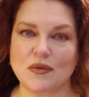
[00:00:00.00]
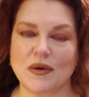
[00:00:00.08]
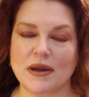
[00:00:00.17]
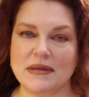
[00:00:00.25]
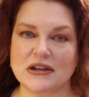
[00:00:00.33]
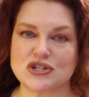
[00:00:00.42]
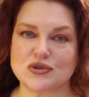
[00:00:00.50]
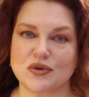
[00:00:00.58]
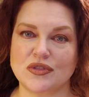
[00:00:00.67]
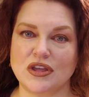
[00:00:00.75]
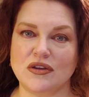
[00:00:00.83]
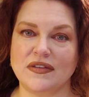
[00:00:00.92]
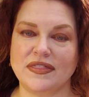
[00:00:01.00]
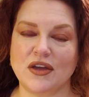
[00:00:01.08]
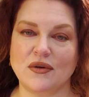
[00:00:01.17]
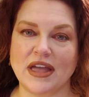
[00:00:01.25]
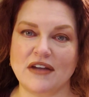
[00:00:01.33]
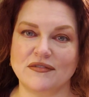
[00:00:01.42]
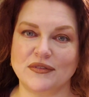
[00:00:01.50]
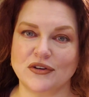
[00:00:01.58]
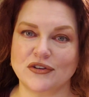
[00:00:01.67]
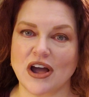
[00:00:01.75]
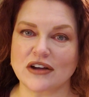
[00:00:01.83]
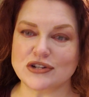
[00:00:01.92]
You want to make sure that you get the okay from your
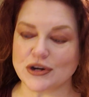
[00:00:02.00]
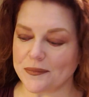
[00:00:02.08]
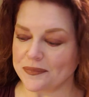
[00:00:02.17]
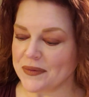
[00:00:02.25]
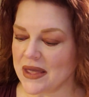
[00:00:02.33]
doctor.